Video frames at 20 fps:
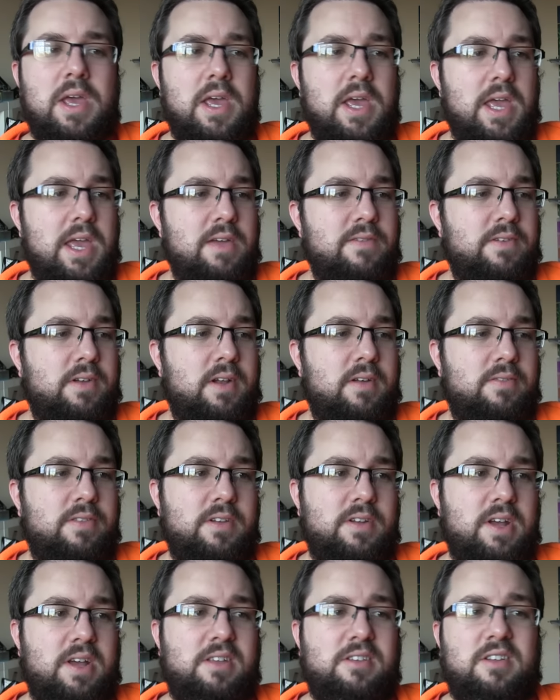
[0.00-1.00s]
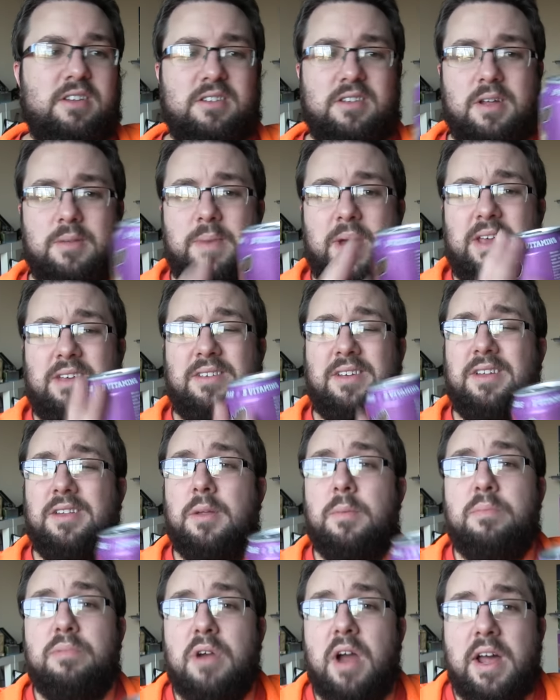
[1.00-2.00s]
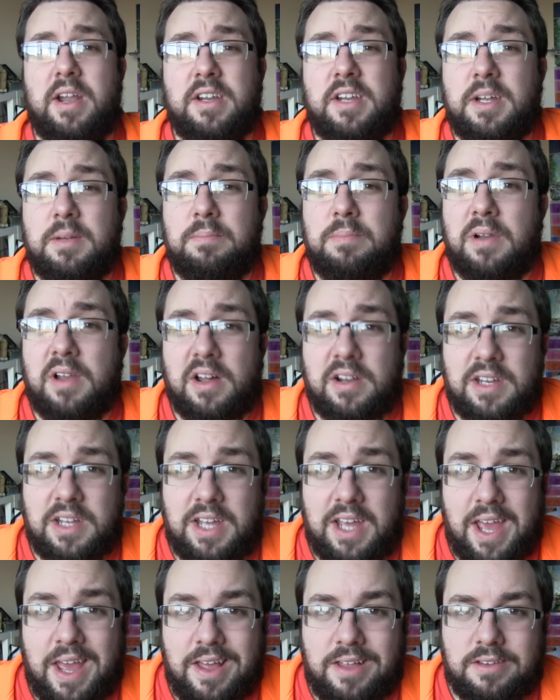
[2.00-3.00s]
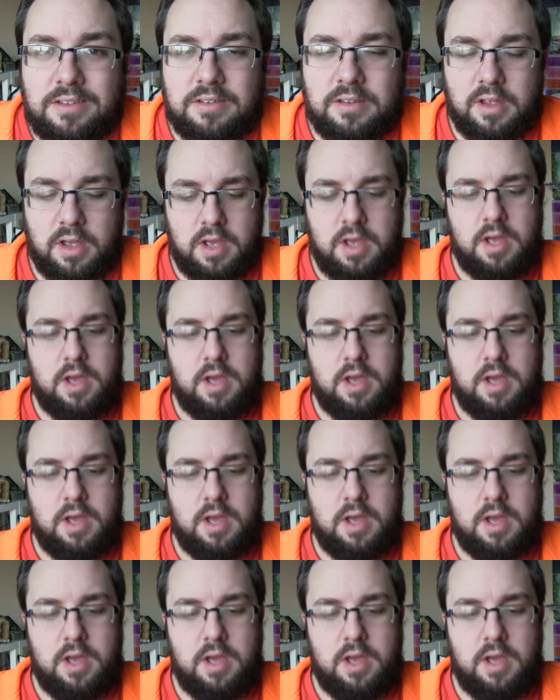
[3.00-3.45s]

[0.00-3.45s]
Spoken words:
Even if the taste isn't amazing, the branding bloody is.